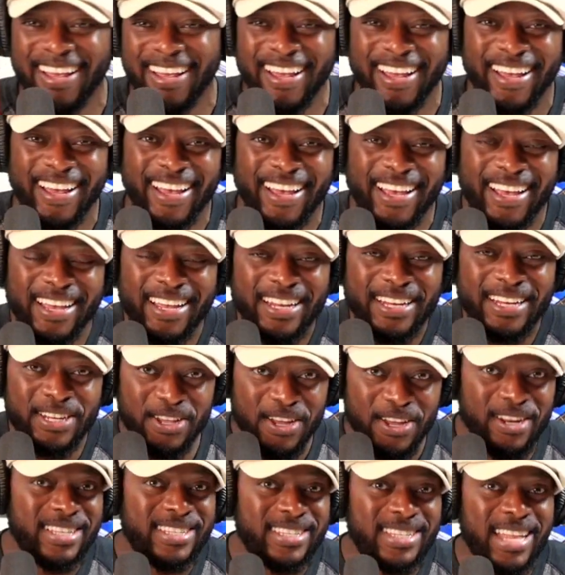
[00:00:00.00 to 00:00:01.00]

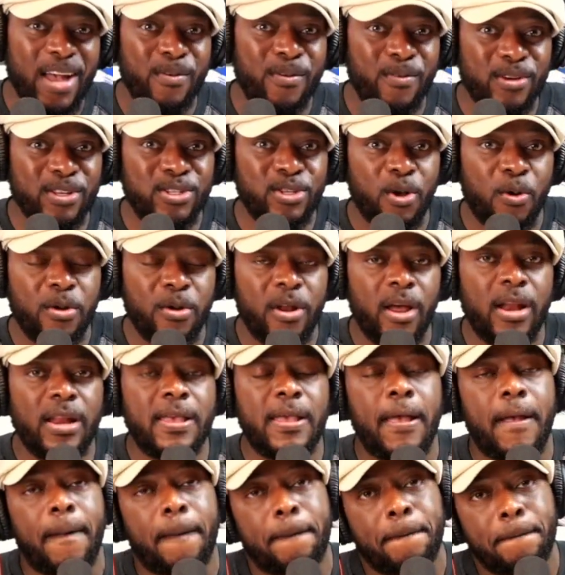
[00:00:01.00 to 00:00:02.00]
Do you understand what's going
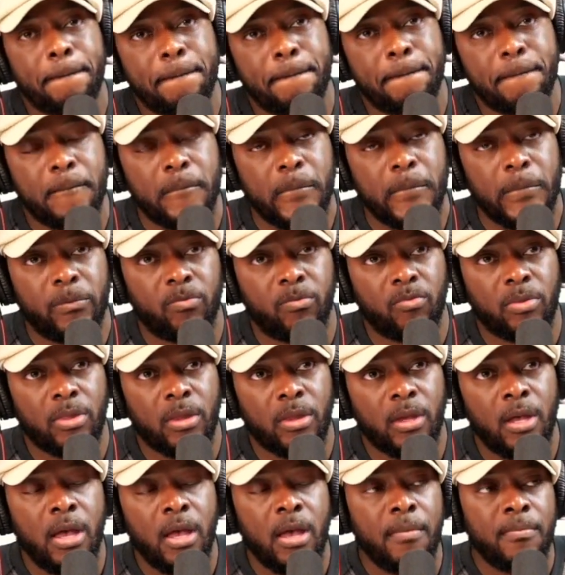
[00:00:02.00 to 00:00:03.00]
on here?
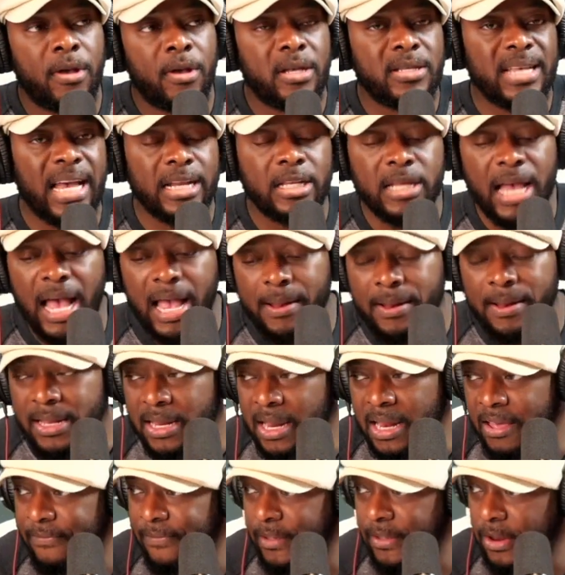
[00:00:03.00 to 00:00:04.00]
Because I
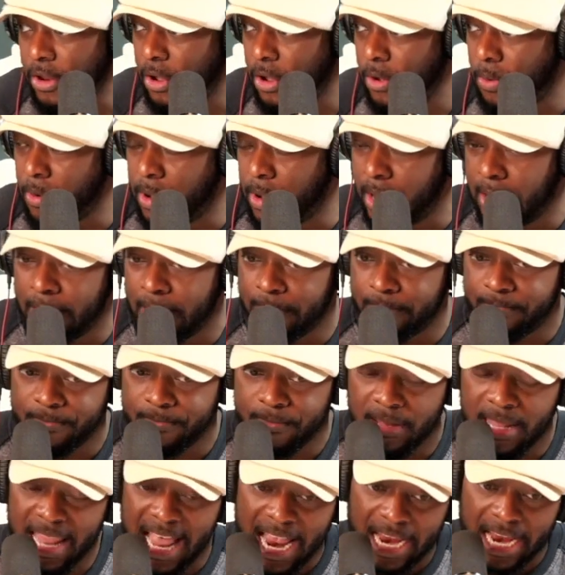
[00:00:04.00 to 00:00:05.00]
did a
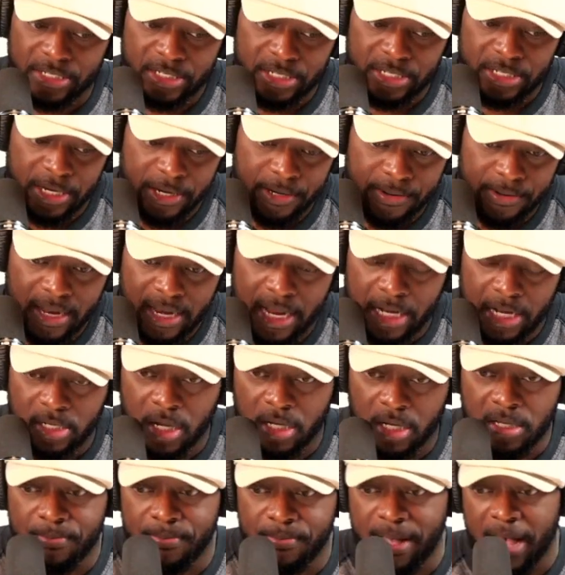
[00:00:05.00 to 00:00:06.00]
video last year, and I
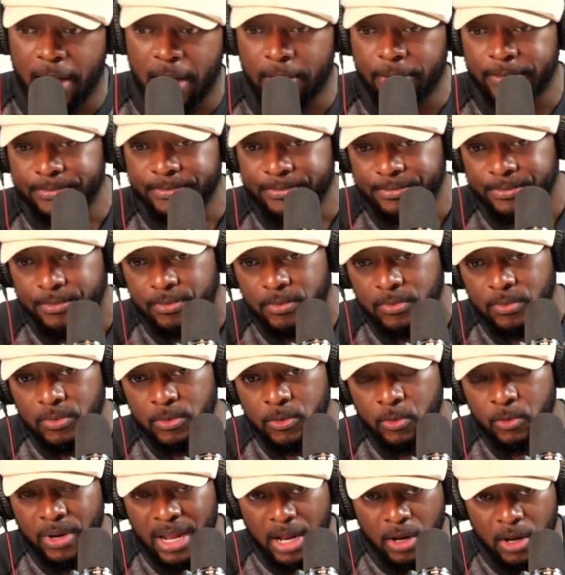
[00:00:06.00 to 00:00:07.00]
talked about
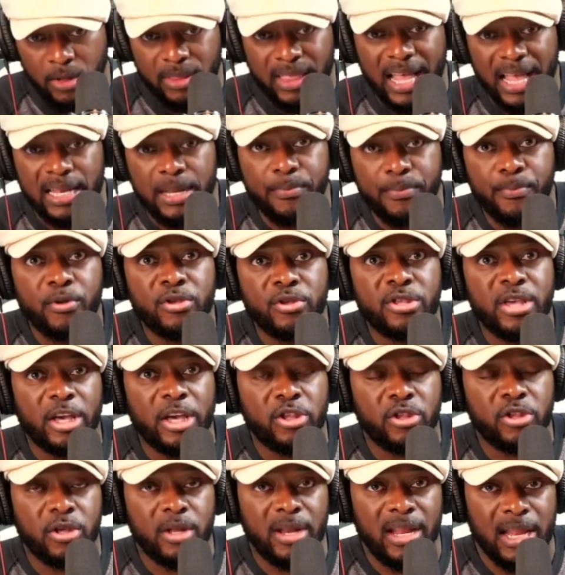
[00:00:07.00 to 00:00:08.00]
when I looked at the
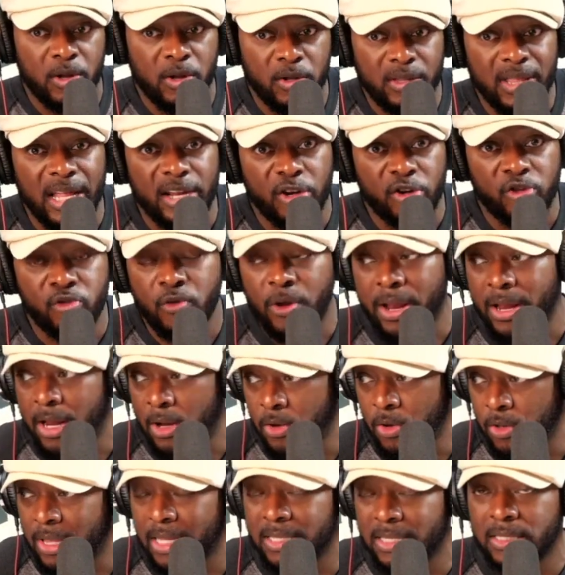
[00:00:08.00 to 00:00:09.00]
projection, and I looked at the
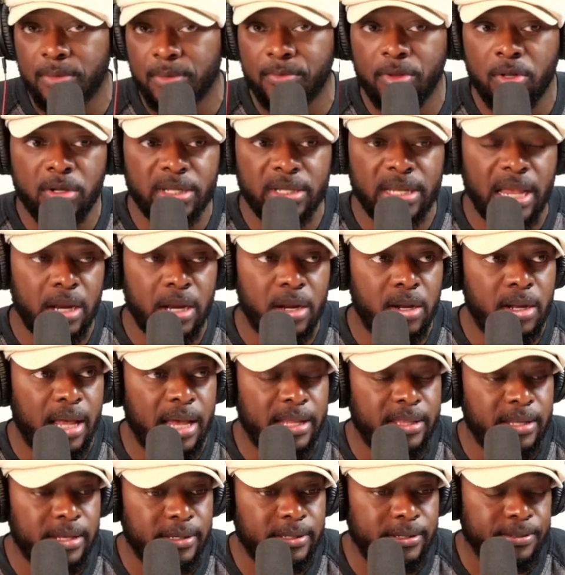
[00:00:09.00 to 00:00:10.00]
trend, I looked at similar data
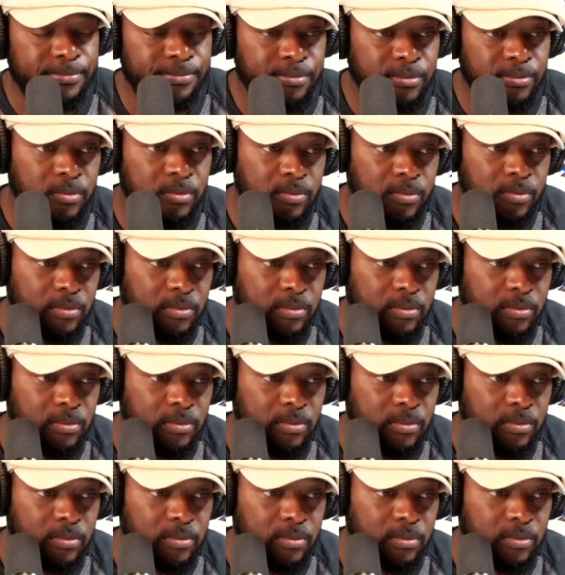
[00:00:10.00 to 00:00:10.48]
like this.